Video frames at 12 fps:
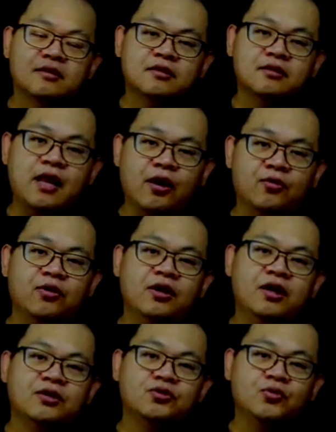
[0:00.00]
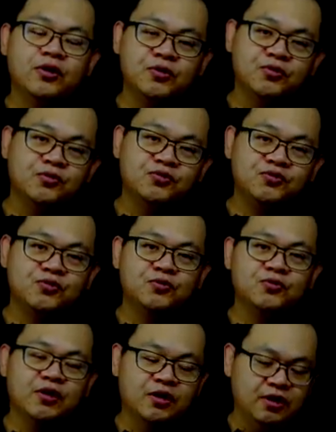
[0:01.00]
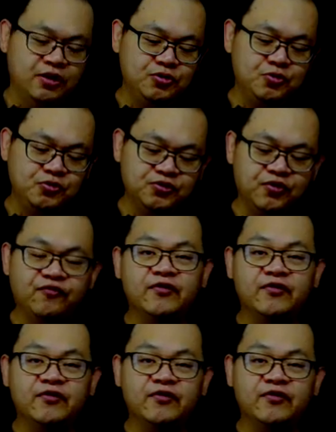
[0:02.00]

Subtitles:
Now, to introduce you to the use of